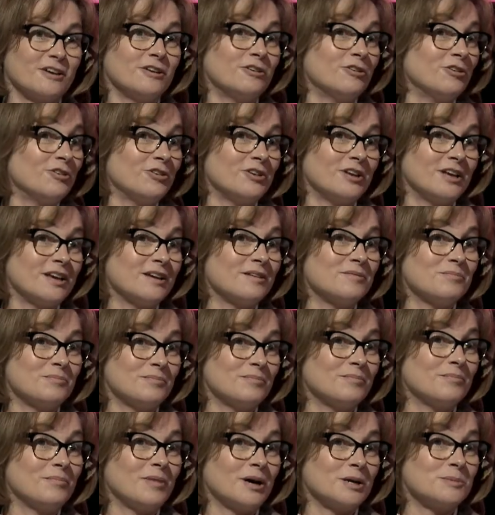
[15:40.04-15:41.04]
and learning
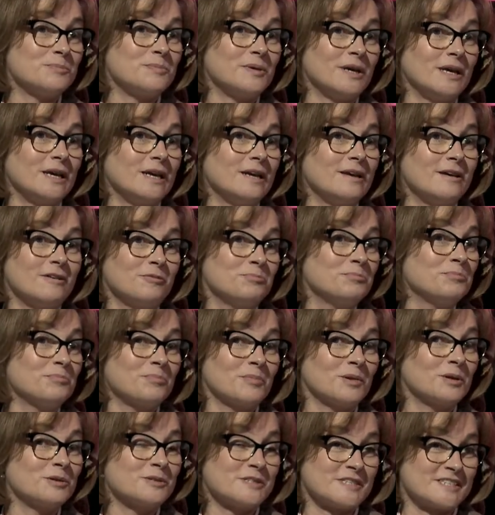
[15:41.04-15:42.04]
might be
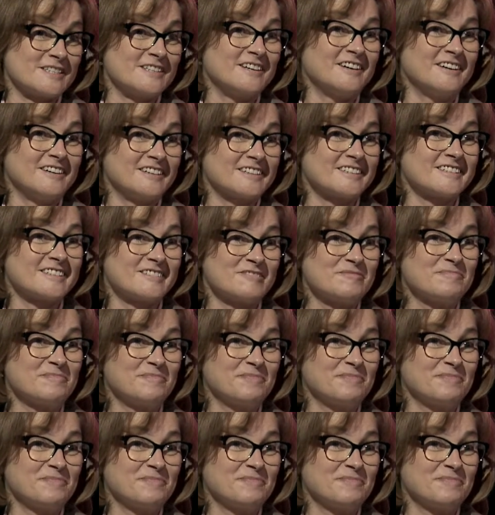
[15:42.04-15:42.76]
a start.